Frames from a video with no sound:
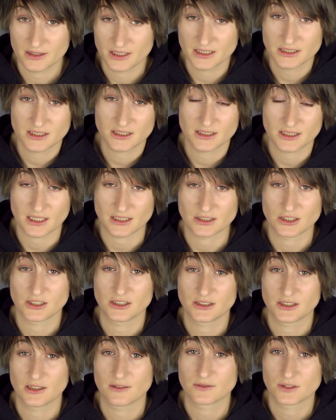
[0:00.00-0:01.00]
This has actually
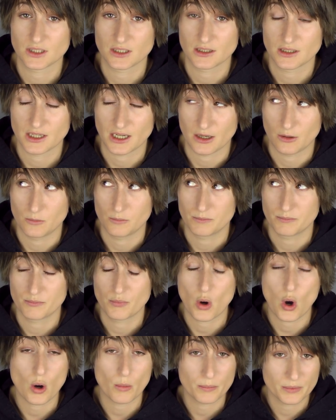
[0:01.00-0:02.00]
served to help
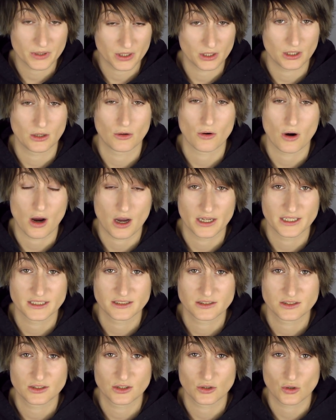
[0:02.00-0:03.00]

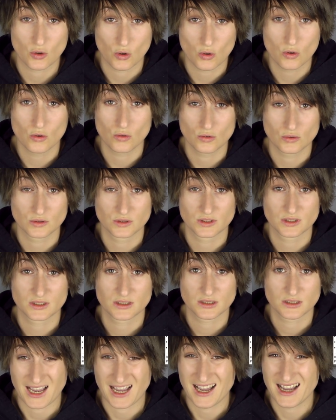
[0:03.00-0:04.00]
popularise the
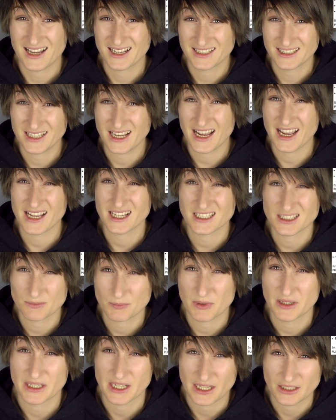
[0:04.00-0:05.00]
cause at an
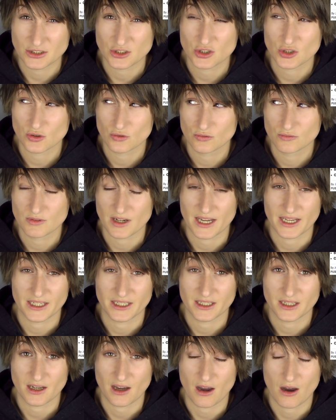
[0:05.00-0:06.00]
exponential
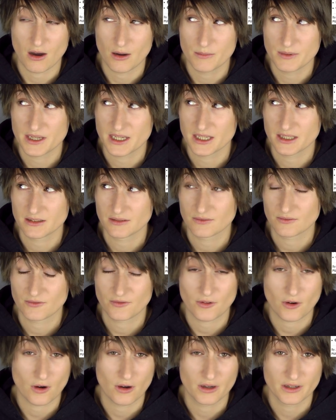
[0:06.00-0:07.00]
rate. I mean,
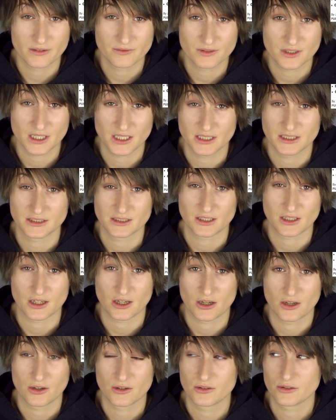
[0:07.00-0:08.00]
5 years
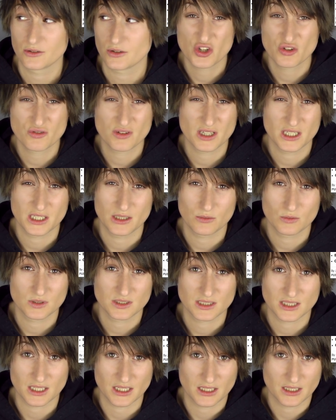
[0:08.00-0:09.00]
ago, who really
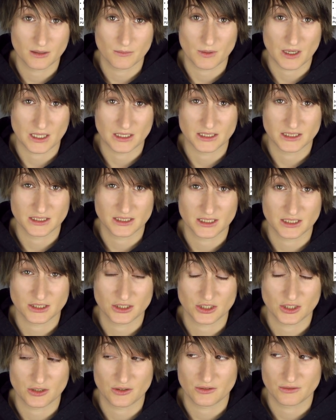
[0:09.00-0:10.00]
was thinking about this
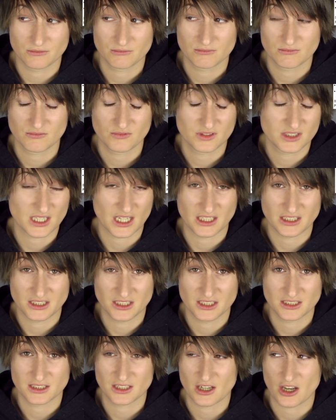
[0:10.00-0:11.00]
issue? 10
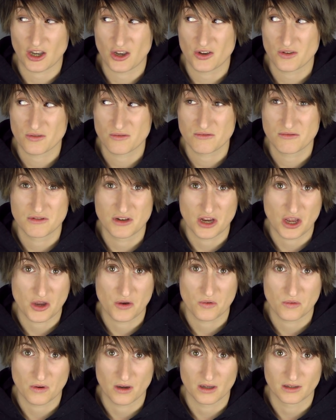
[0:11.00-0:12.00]
years ago,
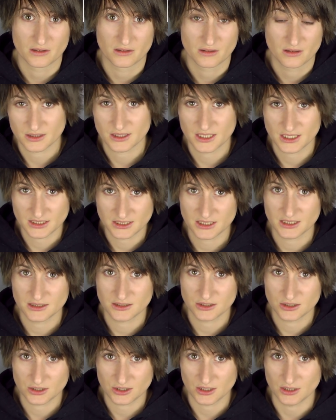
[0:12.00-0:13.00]
no one. This
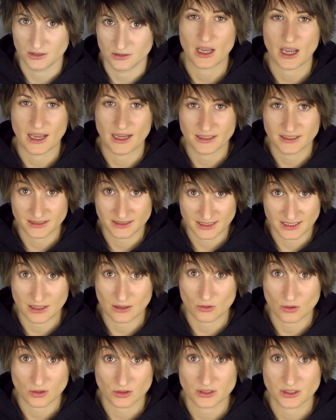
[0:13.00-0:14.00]
is new. And it's
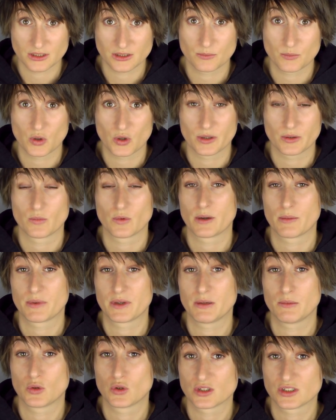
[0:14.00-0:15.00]
now got to the point where
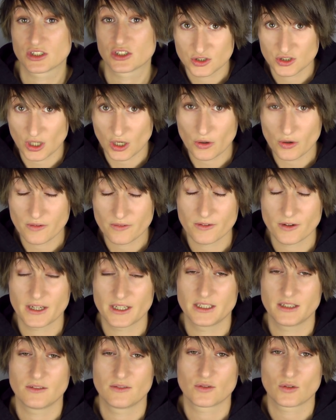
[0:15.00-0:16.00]
people are so
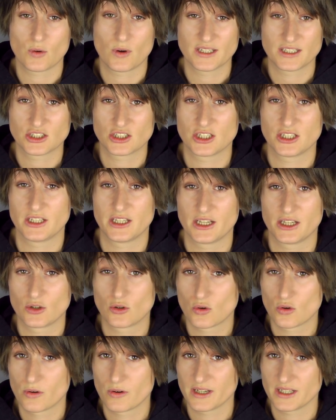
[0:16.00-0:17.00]
afraid of questioning
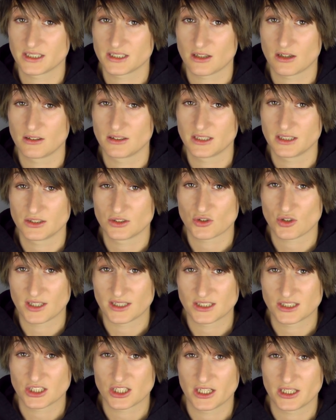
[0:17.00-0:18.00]
or criticising
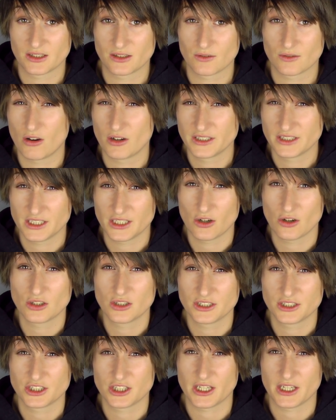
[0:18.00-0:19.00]
transgender
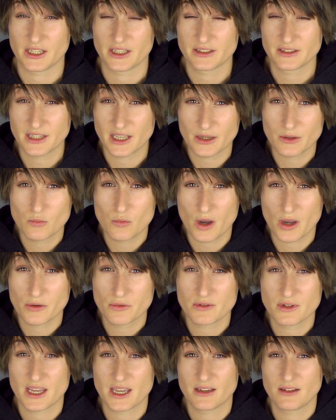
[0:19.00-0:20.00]
ideology, they
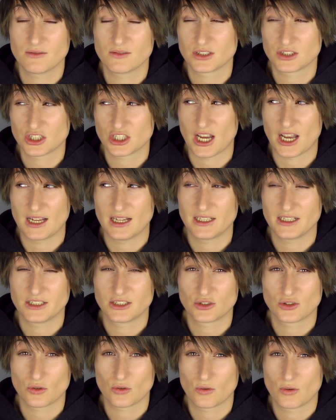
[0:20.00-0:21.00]
won't even
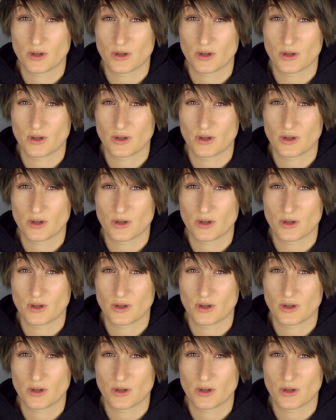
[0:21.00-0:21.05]
challenge or